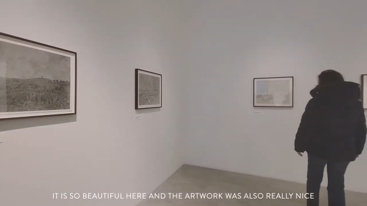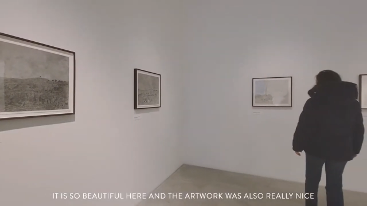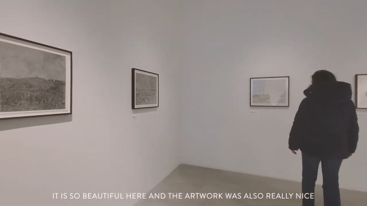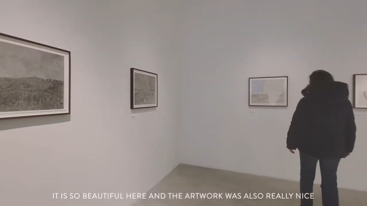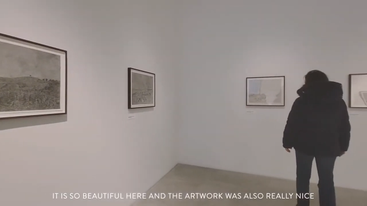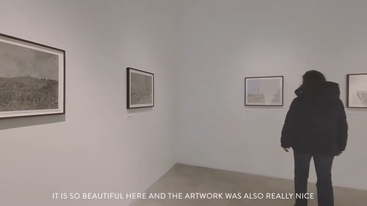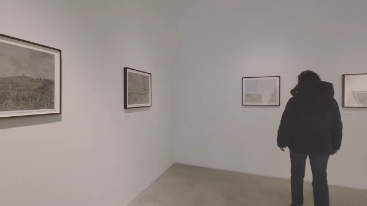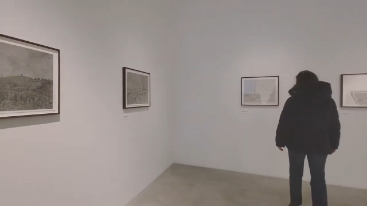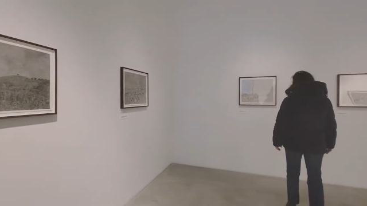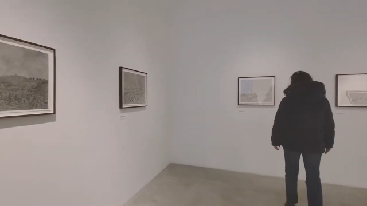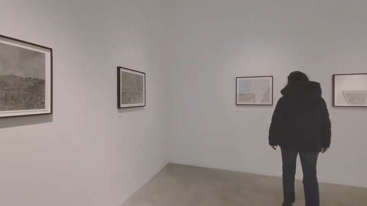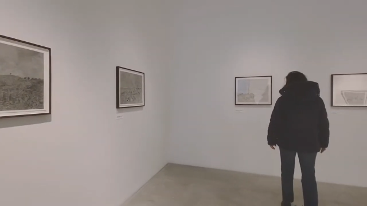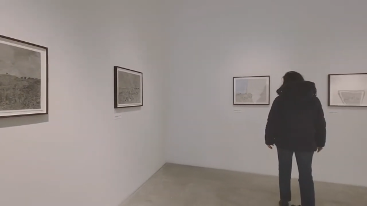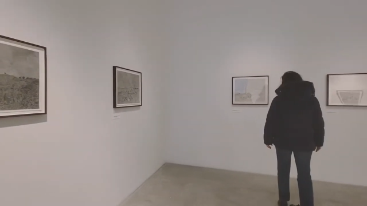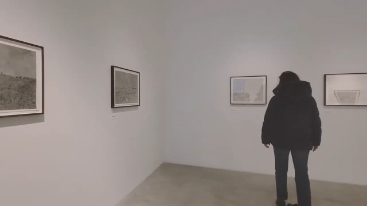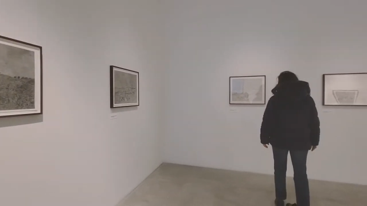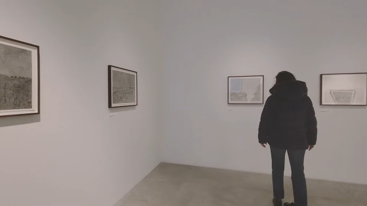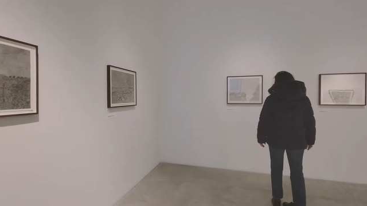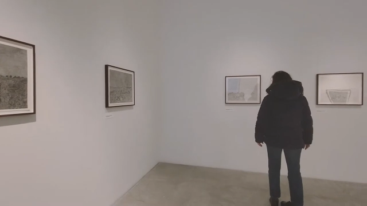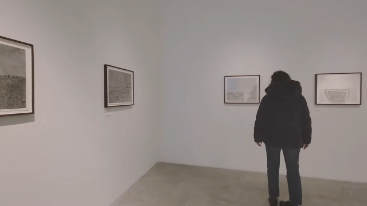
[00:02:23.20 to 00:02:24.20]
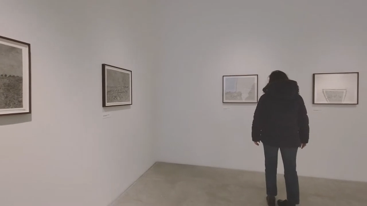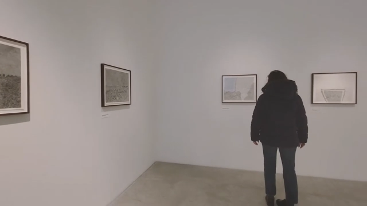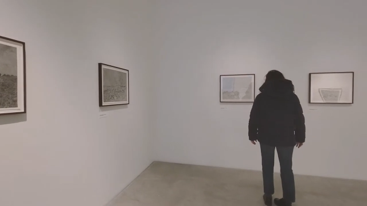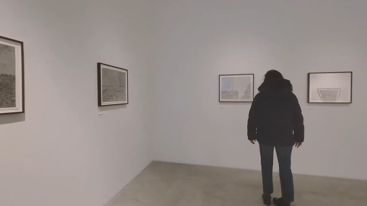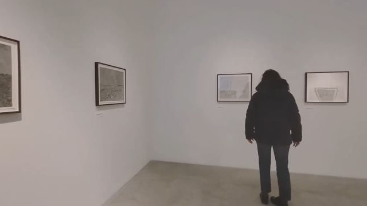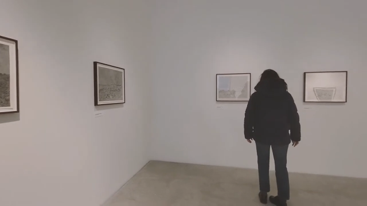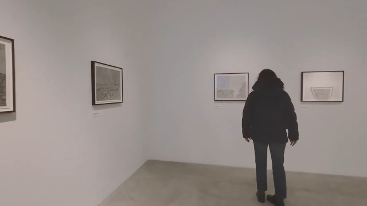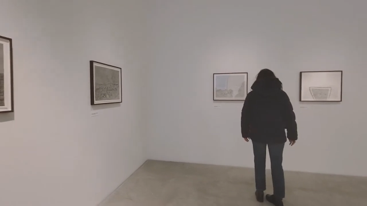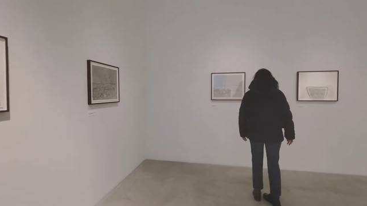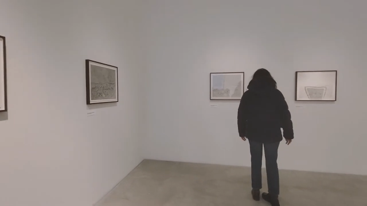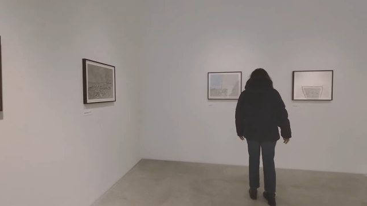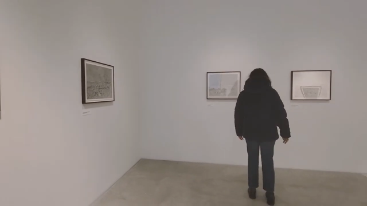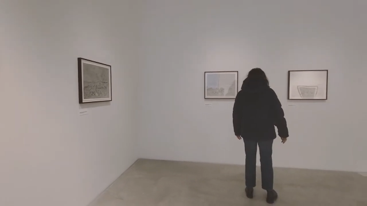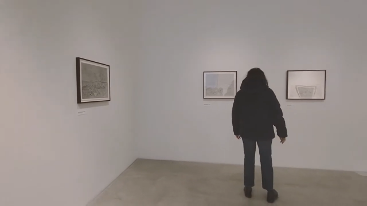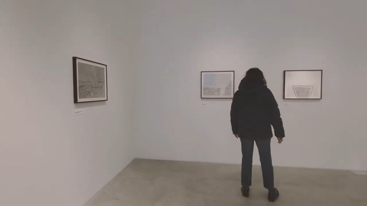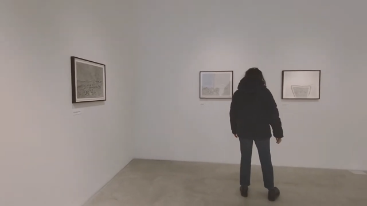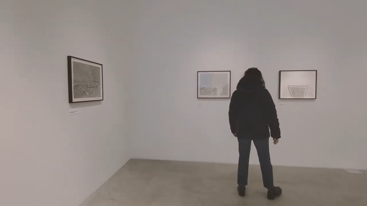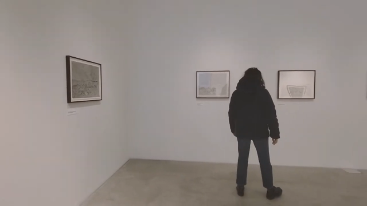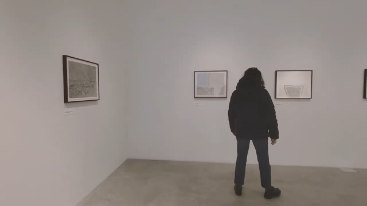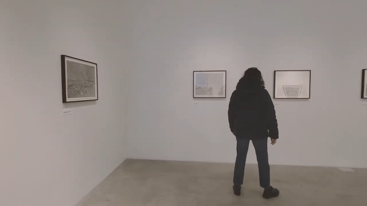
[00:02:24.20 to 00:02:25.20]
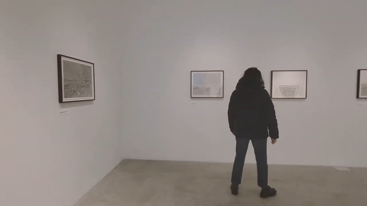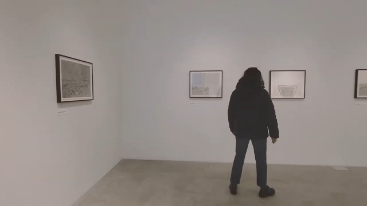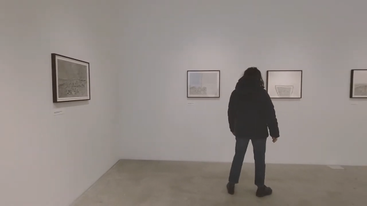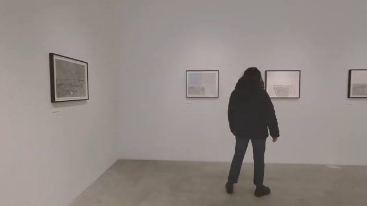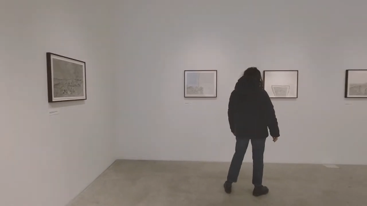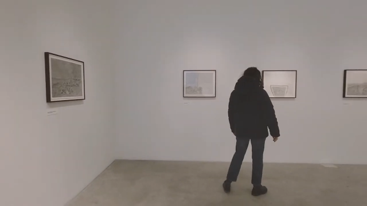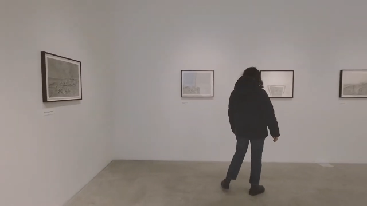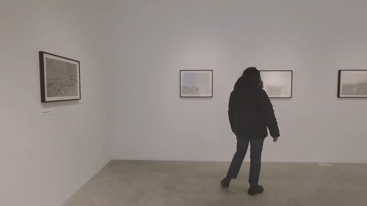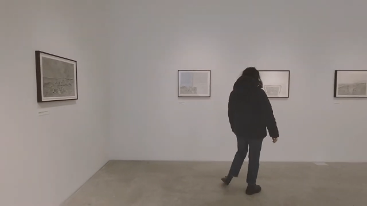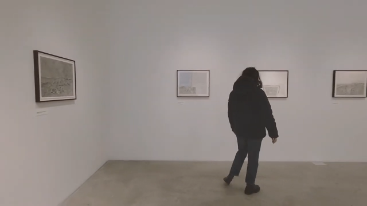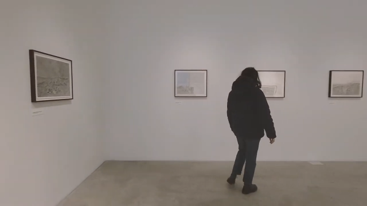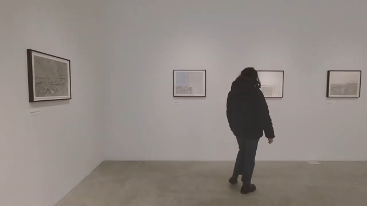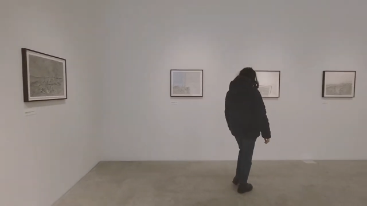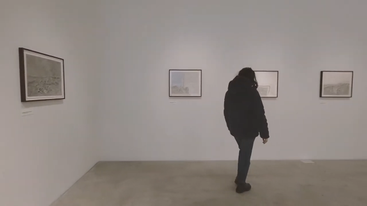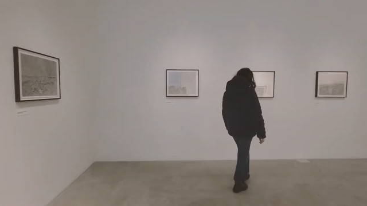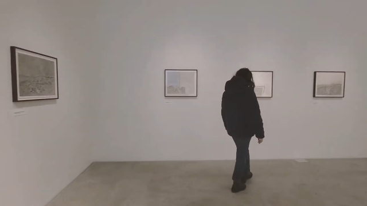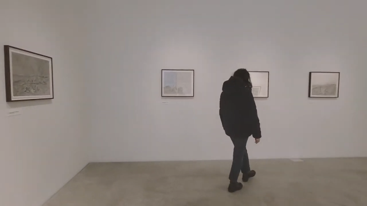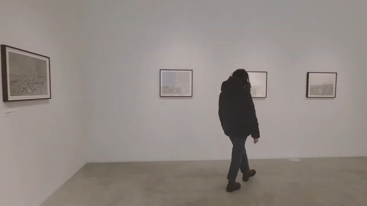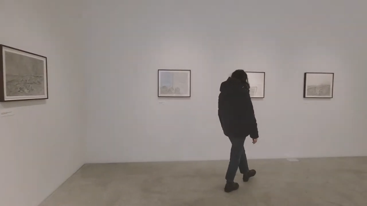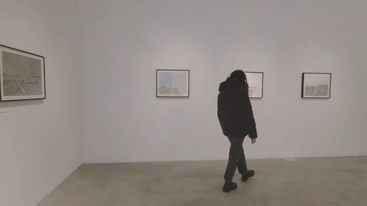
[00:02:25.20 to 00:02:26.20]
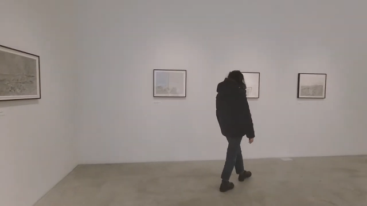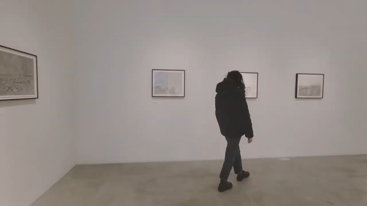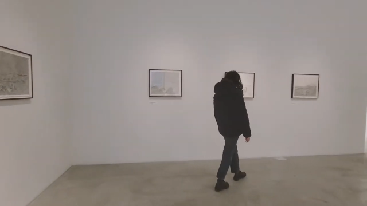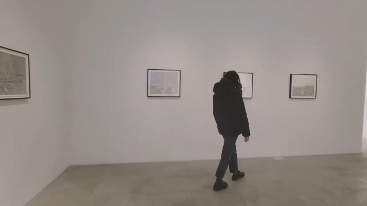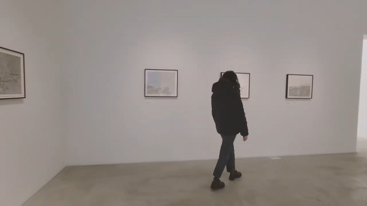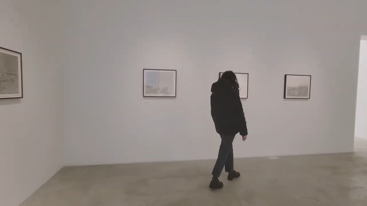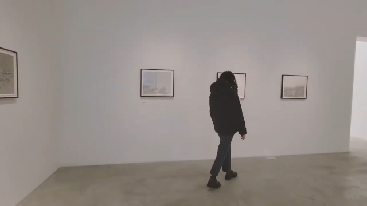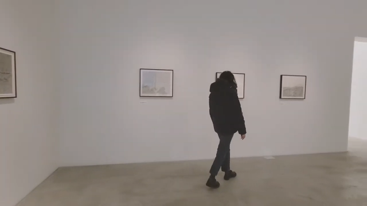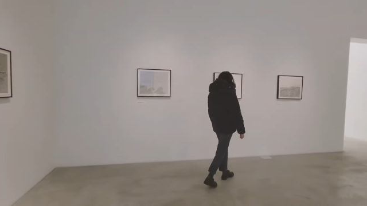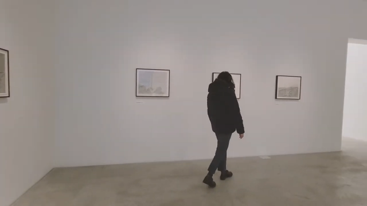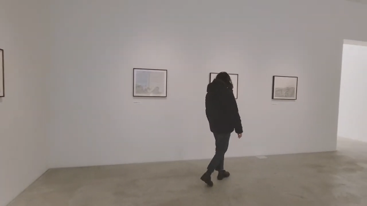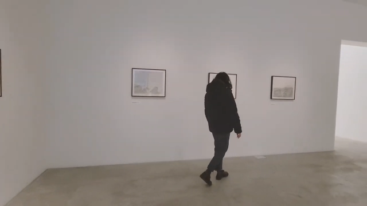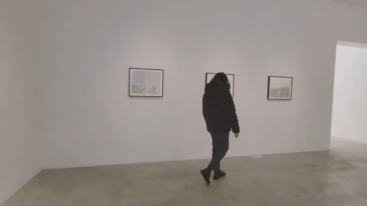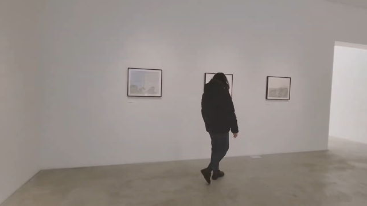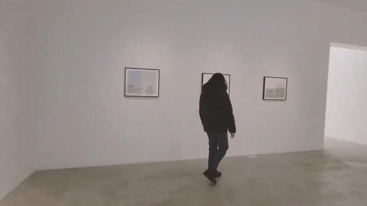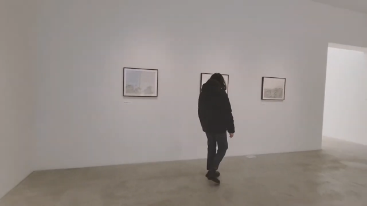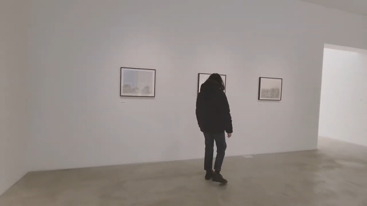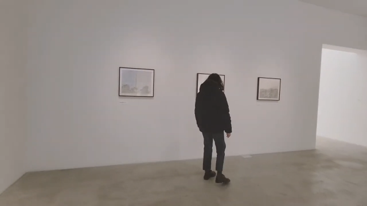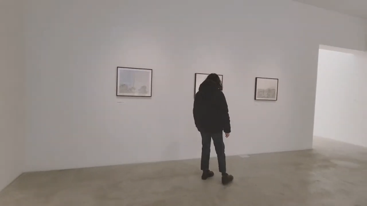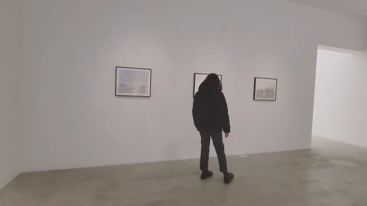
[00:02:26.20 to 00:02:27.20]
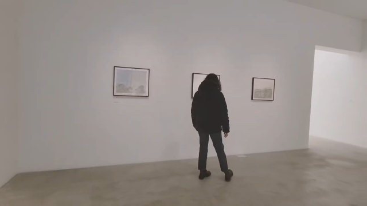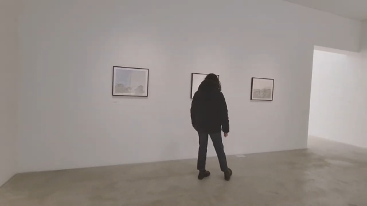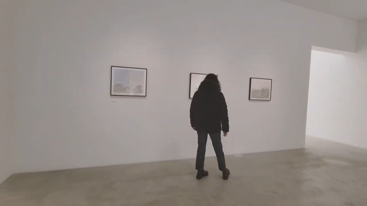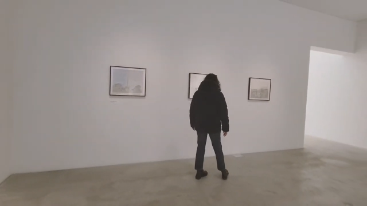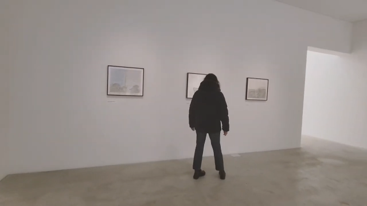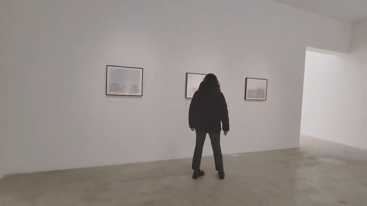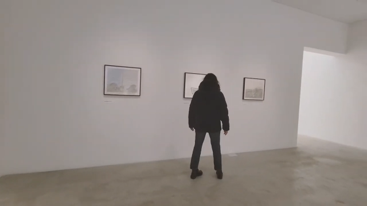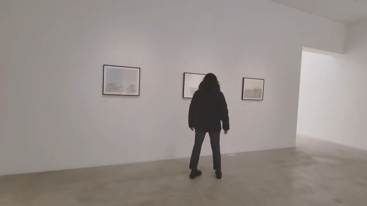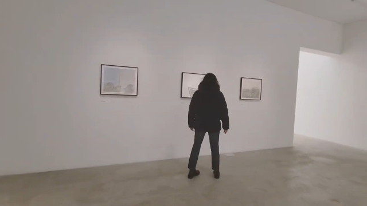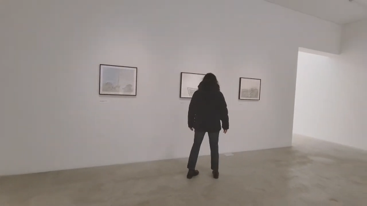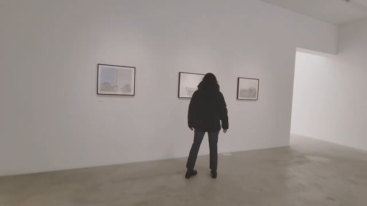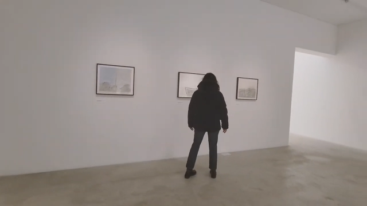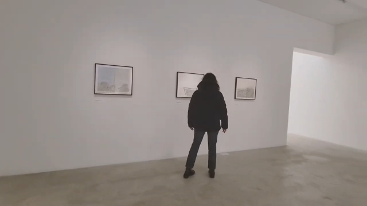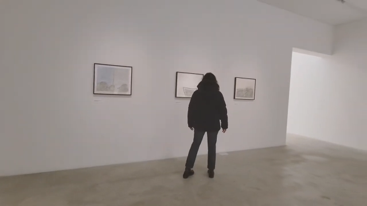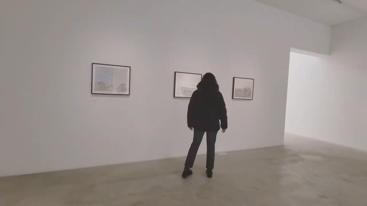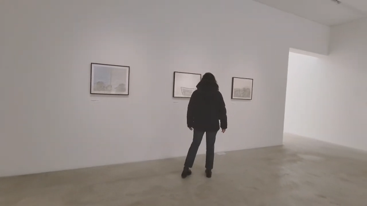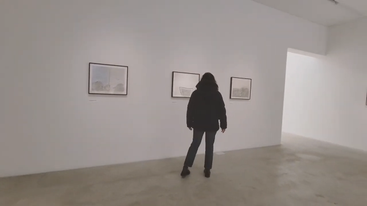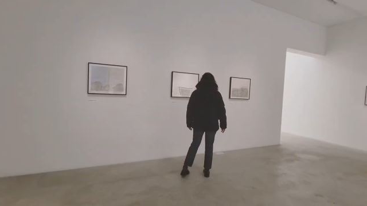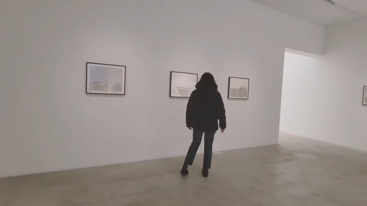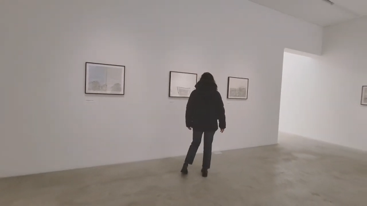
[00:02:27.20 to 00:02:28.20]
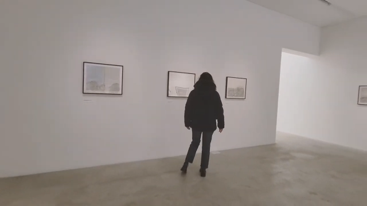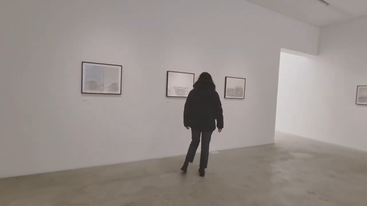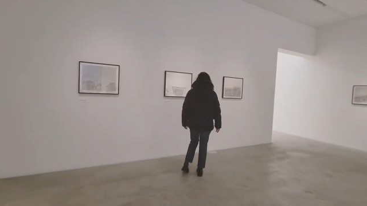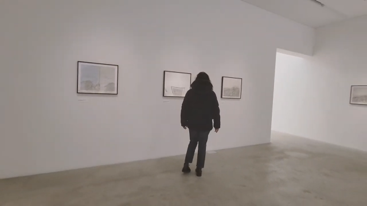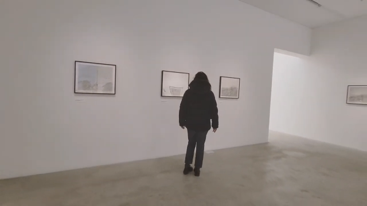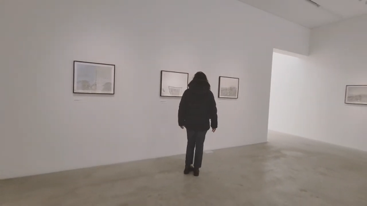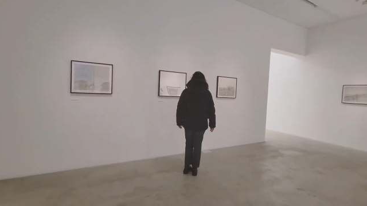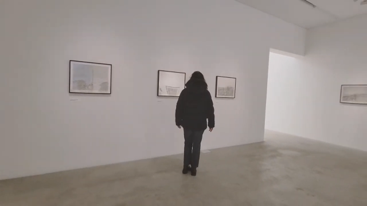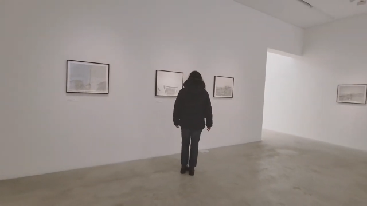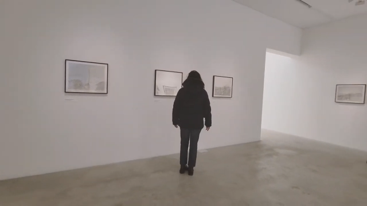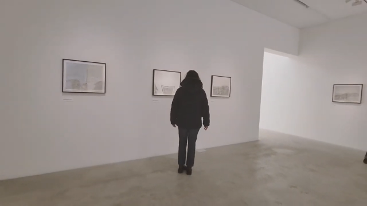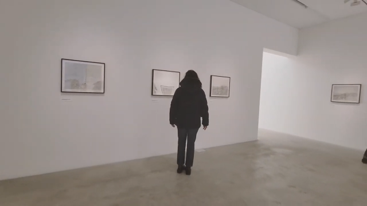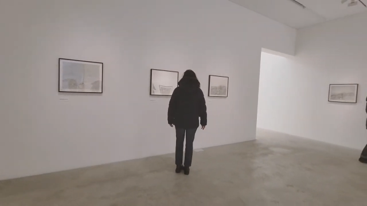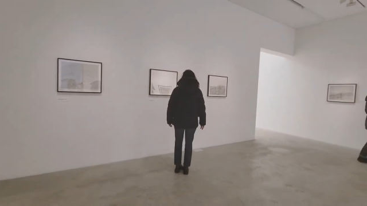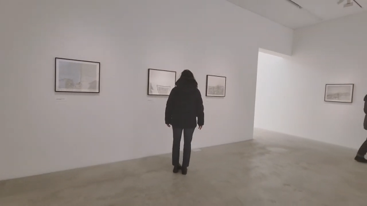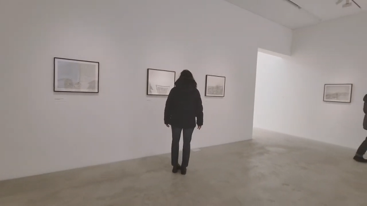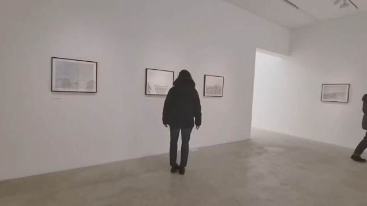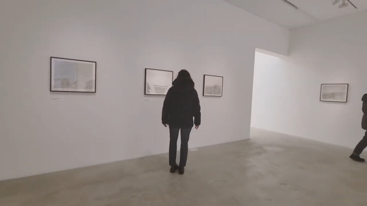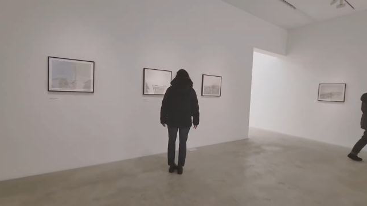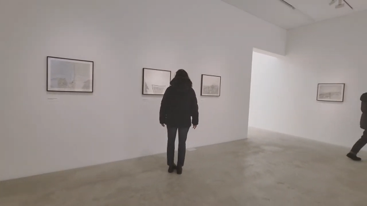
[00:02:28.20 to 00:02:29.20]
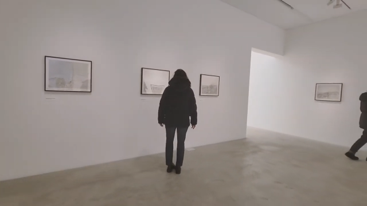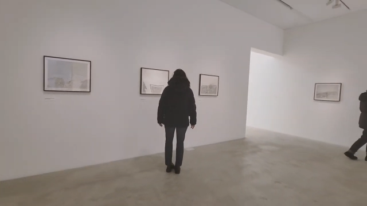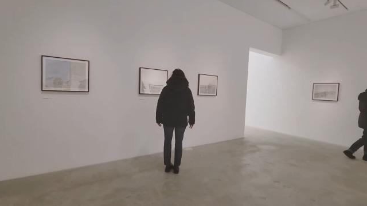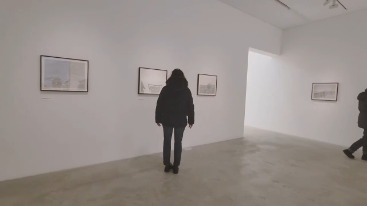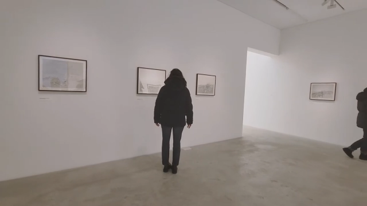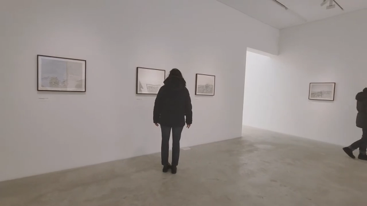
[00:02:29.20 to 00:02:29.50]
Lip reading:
No face is visible, so there are no lips to read.